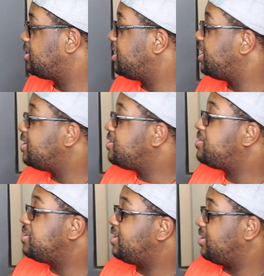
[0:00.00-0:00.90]
Get
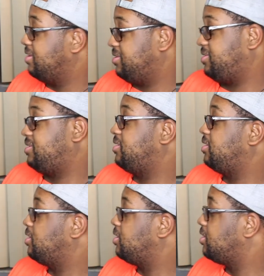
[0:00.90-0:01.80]
into this.
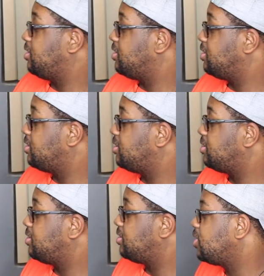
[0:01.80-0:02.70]

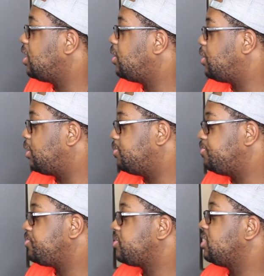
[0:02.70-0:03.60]
Hold on.
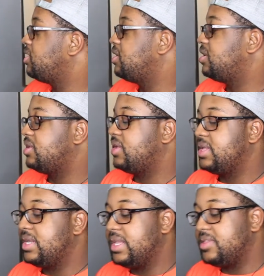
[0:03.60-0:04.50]

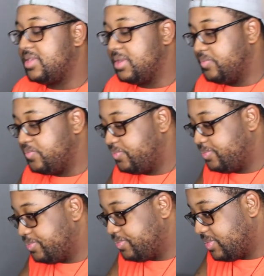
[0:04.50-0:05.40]
Listen.
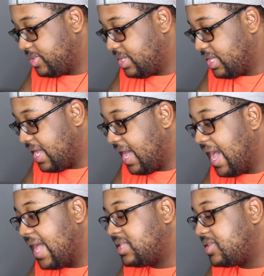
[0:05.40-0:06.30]

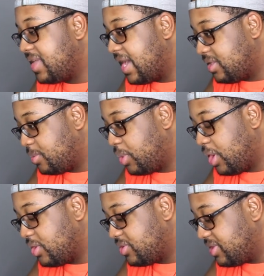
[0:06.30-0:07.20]
I just had to
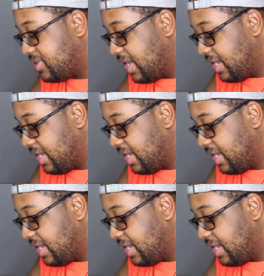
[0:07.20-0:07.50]
pause to say